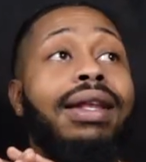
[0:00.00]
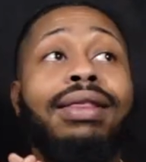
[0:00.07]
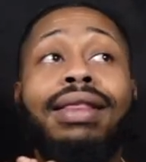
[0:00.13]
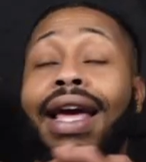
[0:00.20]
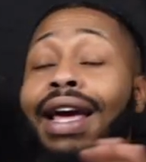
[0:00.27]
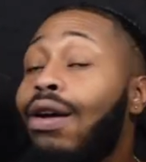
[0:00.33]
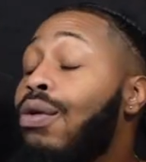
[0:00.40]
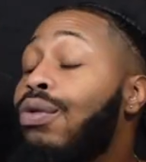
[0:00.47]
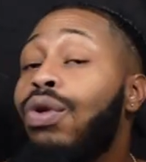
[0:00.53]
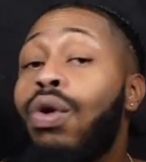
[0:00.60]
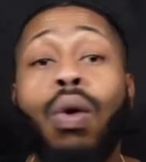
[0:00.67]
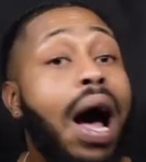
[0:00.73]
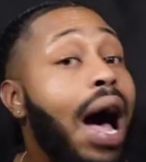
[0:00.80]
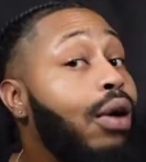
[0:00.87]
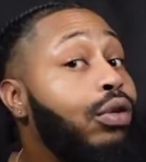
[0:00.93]
they don't
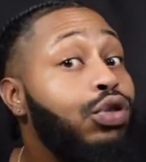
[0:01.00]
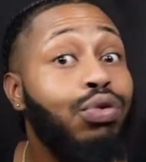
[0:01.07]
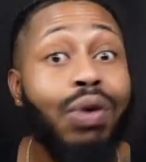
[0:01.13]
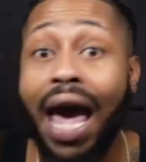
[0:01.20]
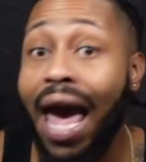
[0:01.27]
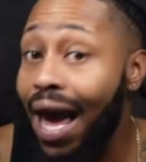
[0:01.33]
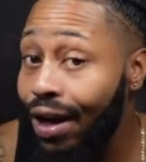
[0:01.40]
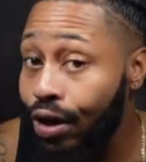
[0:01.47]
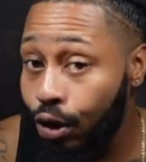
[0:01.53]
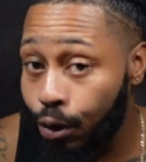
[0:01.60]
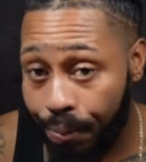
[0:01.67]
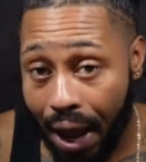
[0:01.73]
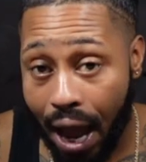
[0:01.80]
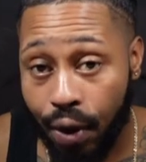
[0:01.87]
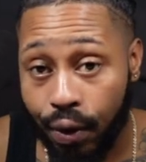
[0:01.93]
know how to
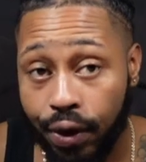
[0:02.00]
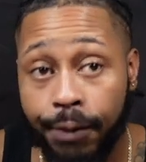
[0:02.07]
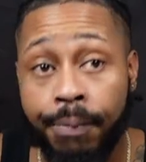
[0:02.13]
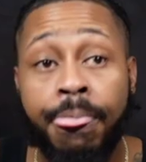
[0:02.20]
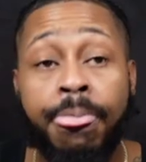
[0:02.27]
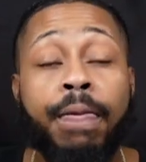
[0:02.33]
handle power.